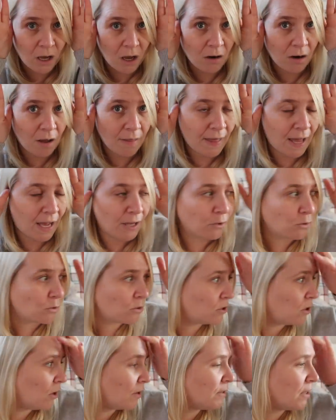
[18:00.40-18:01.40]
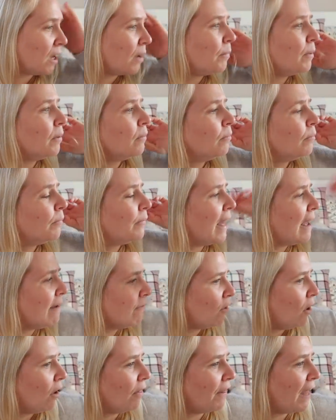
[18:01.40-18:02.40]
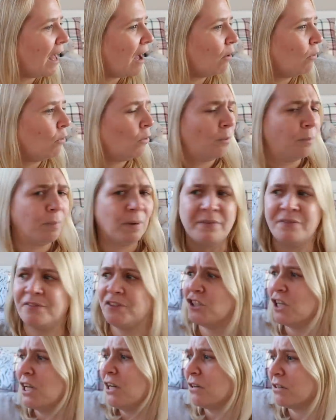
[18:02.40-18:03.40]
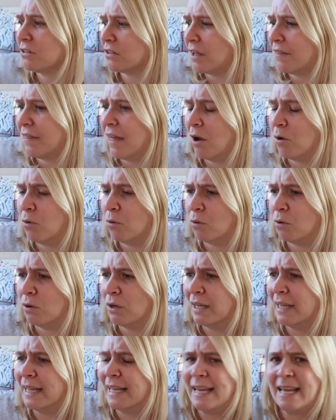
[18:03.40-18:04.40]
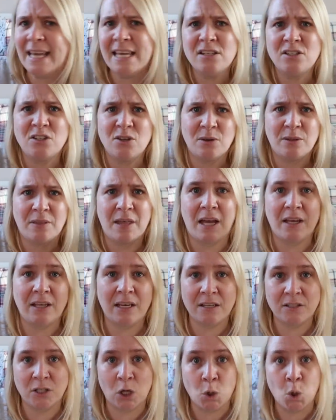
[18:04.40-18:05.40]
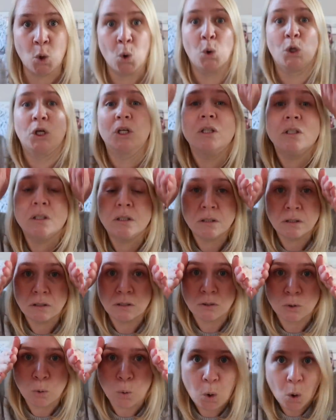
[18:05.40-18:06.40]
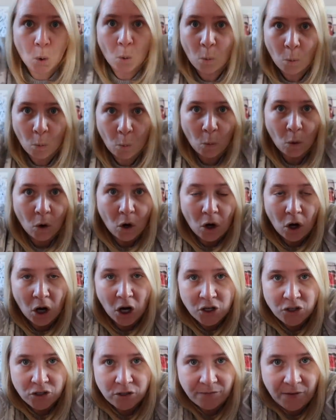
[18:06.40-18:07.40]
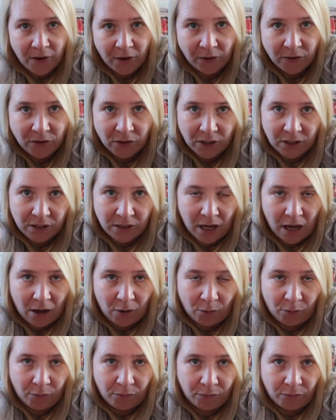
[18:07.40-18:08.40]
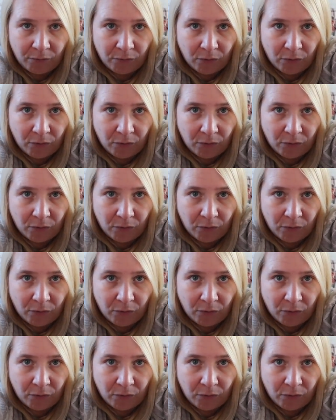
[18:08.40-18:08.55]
are going like that and you're starting to go, but they've got that or, but she looks like that or, he's doing that, you need to go, and just focus on yourself,